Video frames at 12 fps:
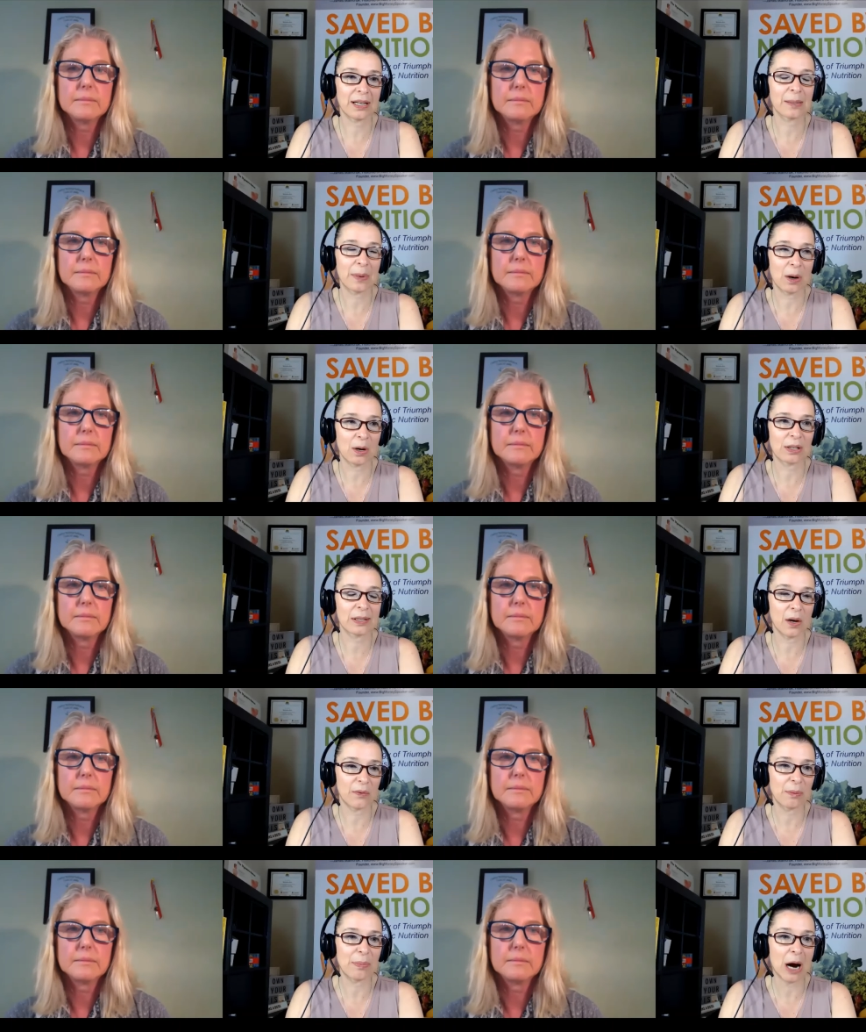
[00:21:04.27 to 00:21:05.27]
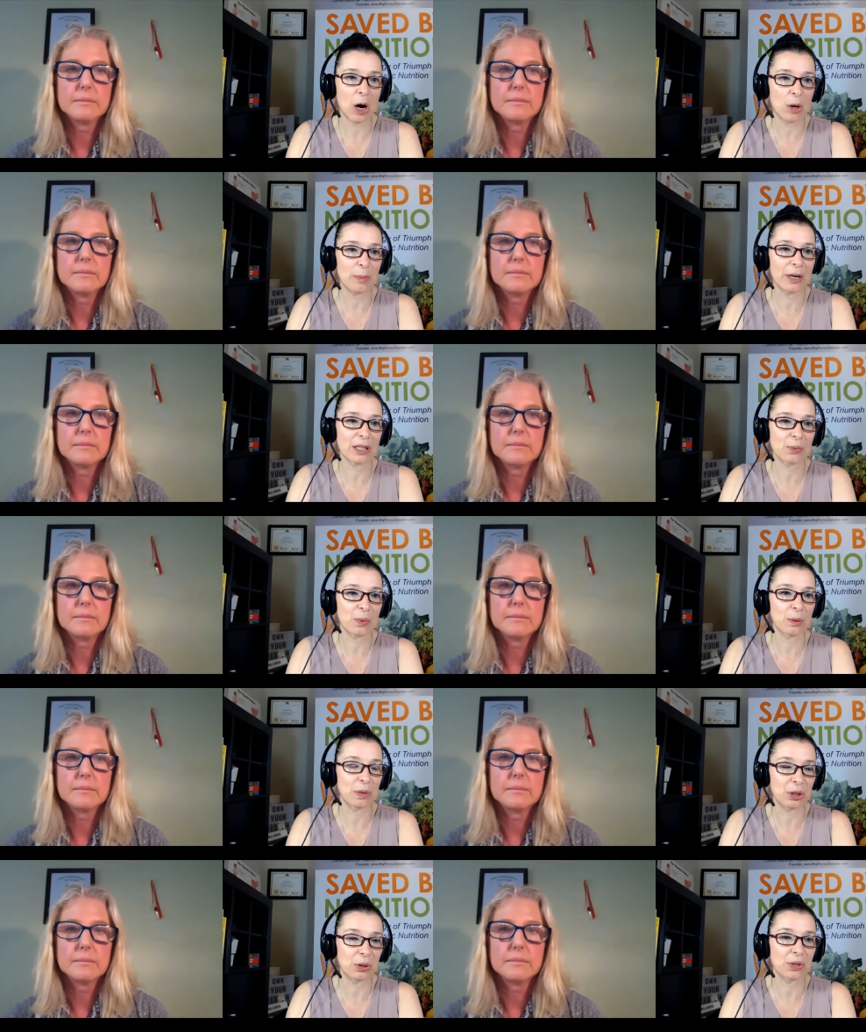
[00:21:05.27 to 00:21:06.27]
Speaker 1: is about self empowerment when
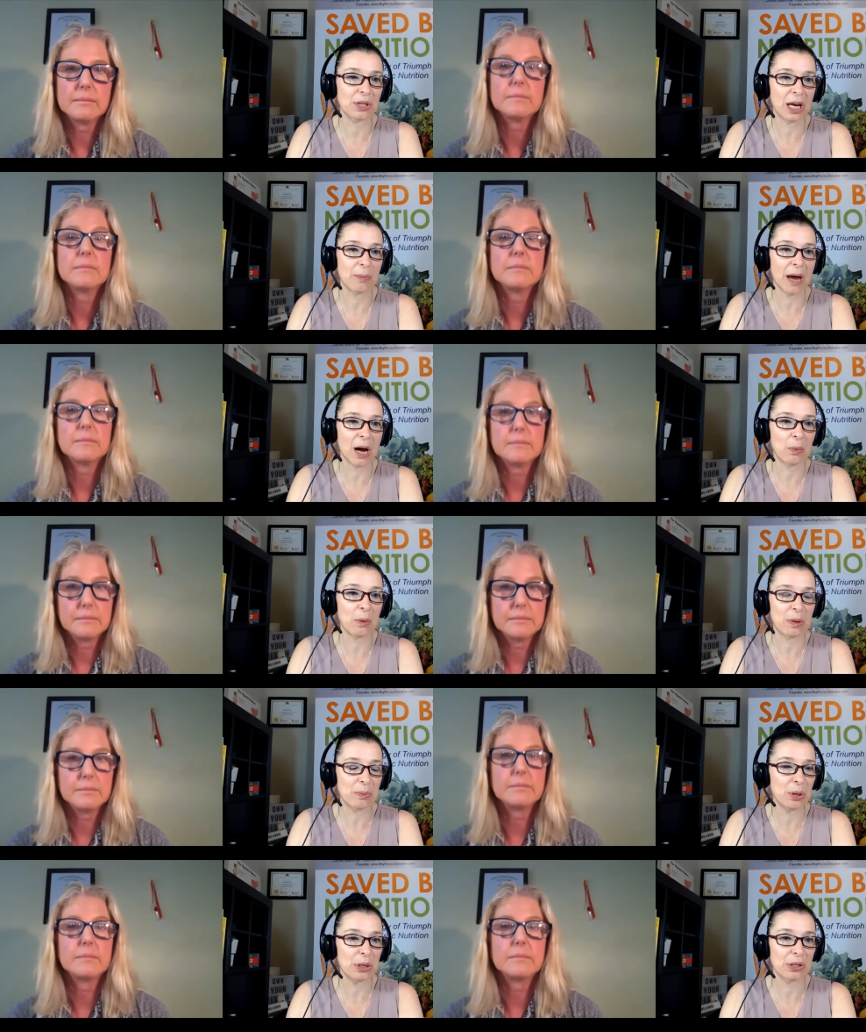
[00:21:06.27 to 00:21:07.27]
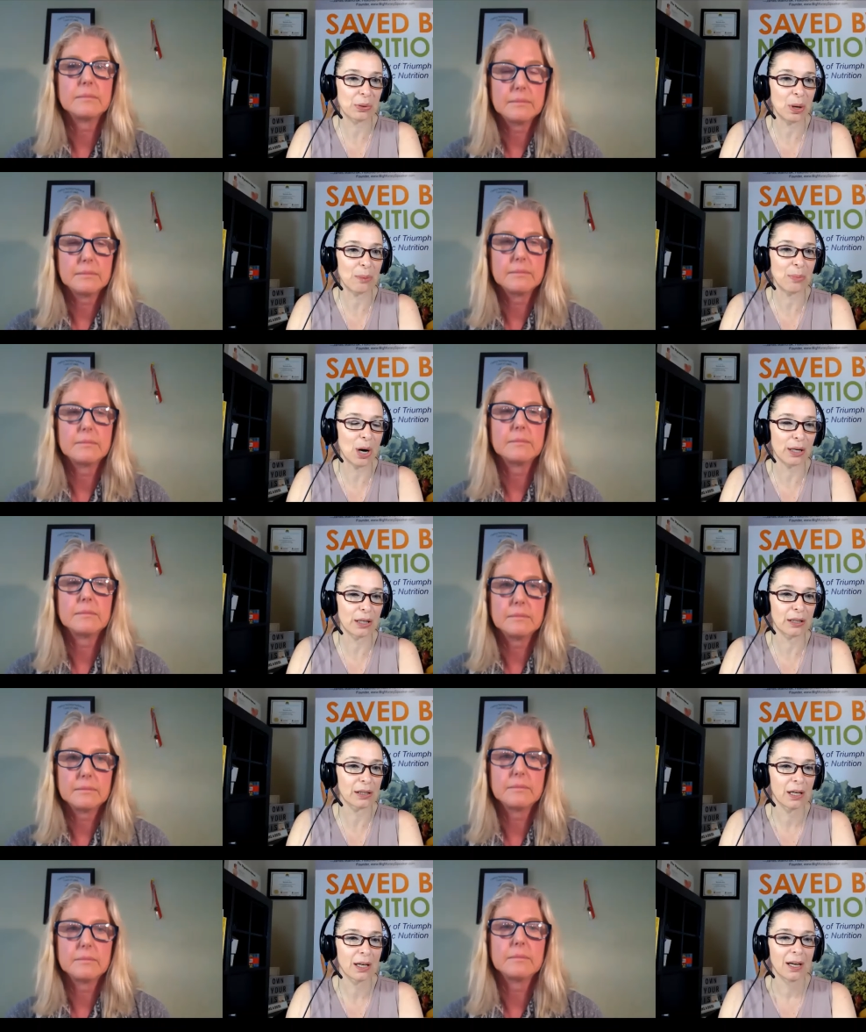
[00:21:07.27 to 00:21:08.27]
we do take back what we put into our bodies